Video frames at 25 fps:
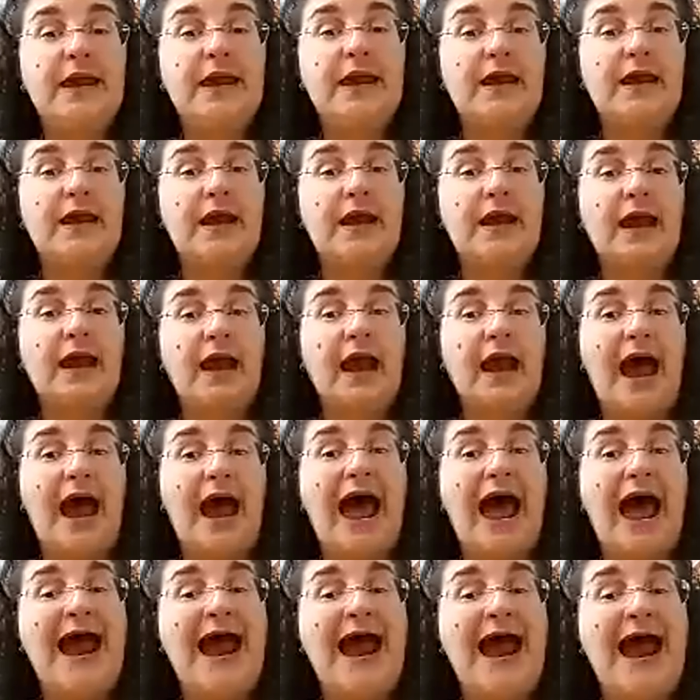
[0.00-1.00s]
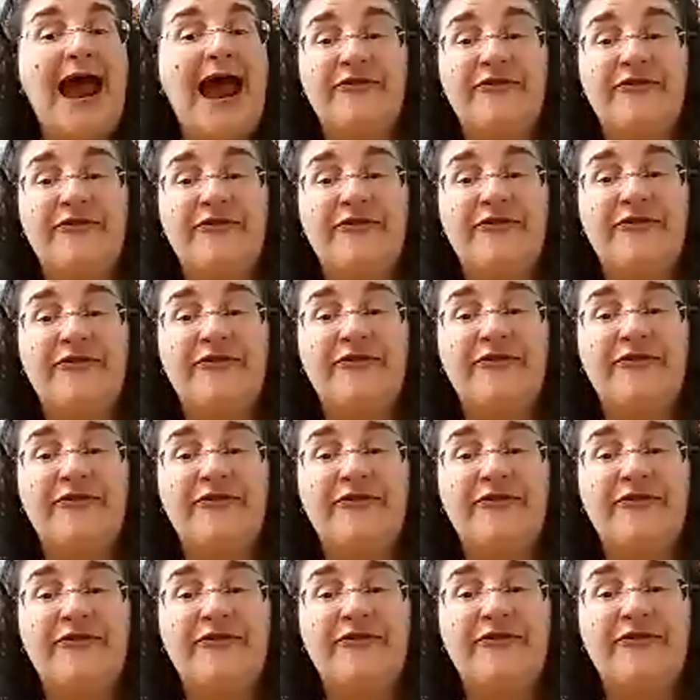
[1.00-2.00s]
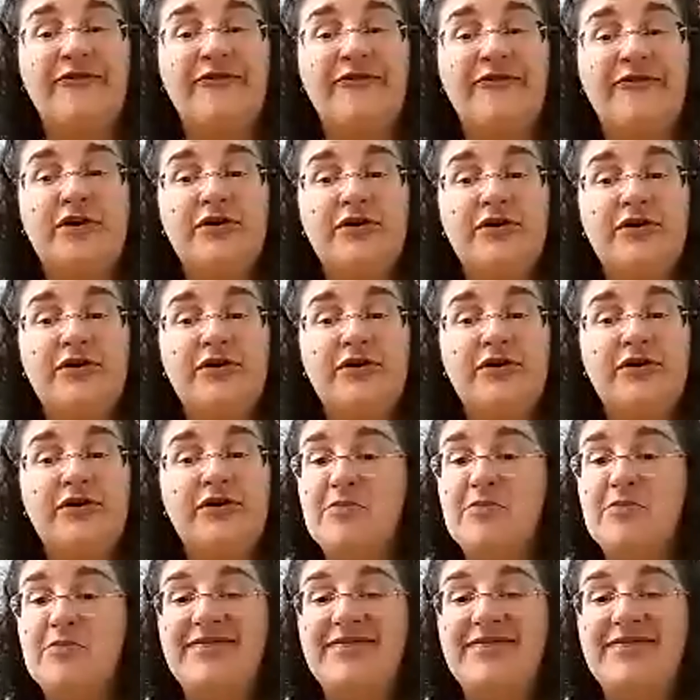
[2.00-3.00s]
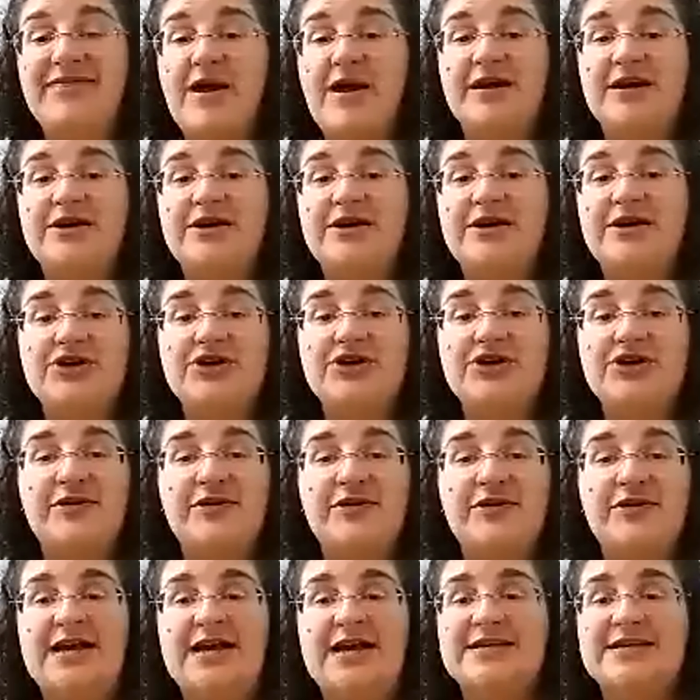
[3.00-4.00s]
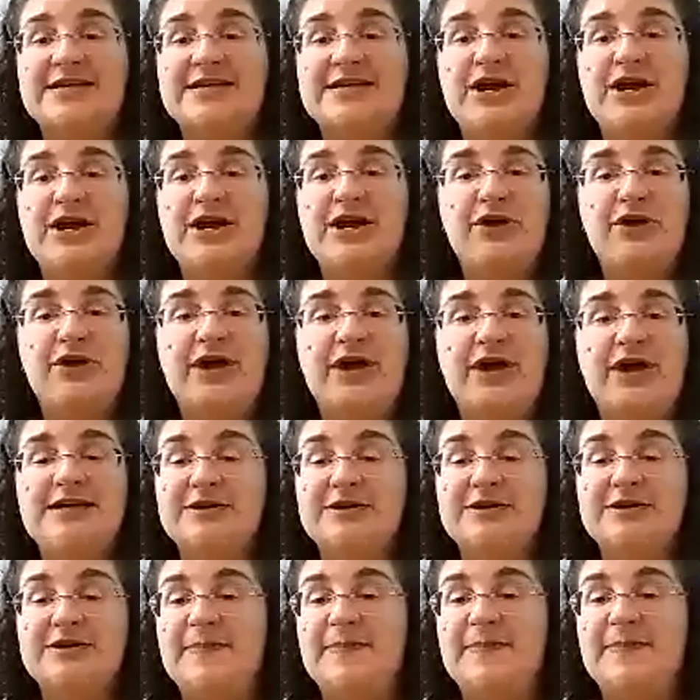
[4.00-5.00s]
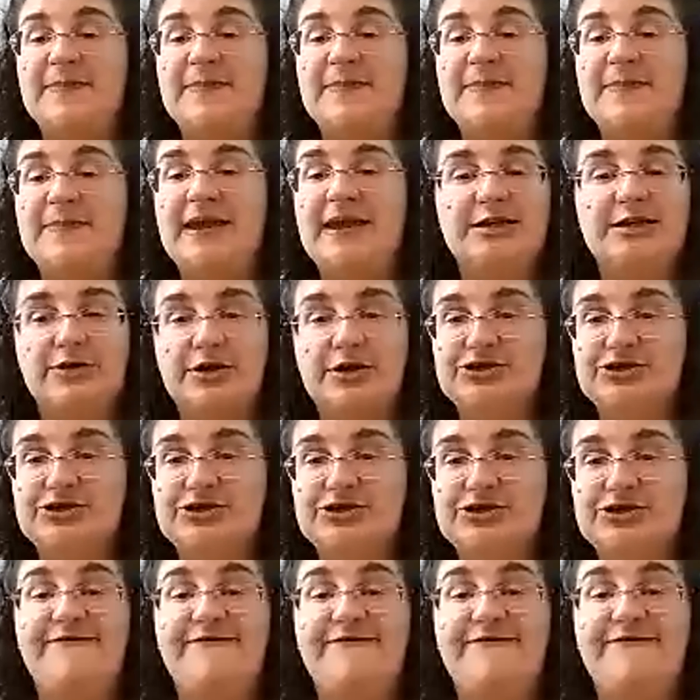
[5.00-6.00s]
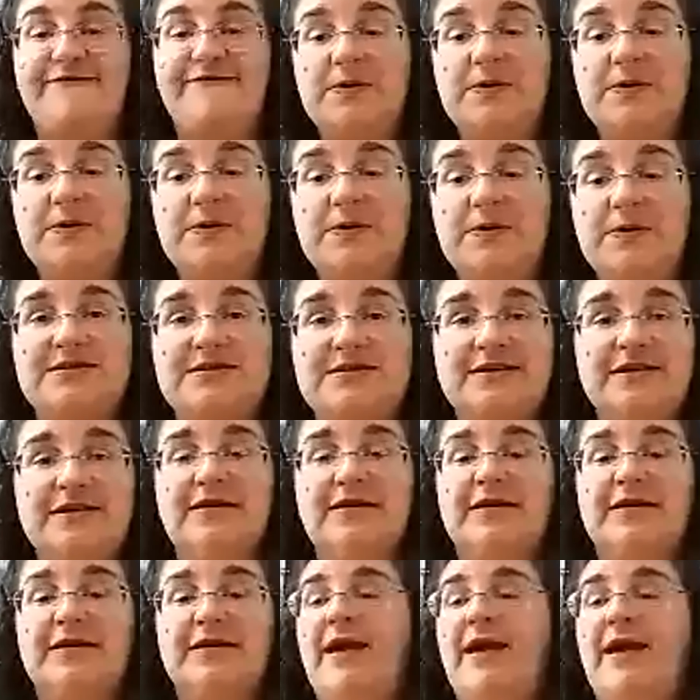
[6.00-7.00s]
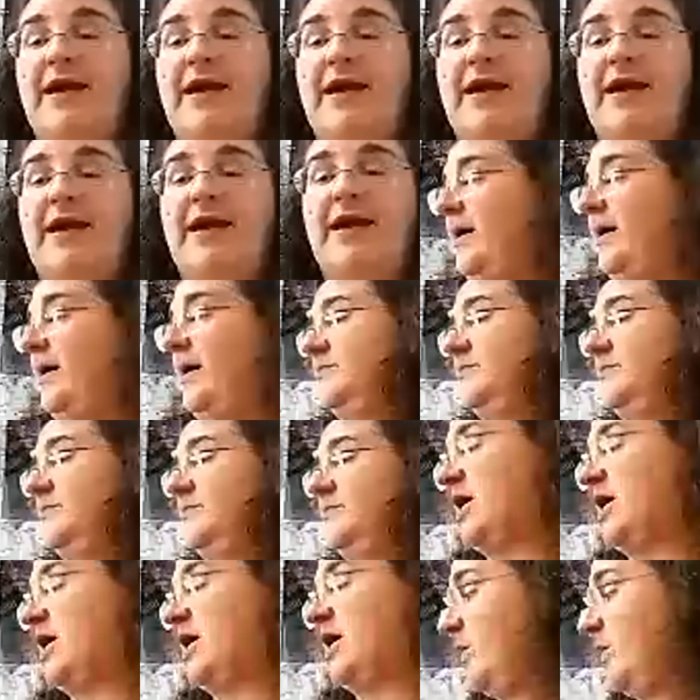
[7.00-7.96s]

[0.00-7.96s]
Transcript: I have a few. I have one more thing I wanted to show you guys. I know you guys are crochet folks,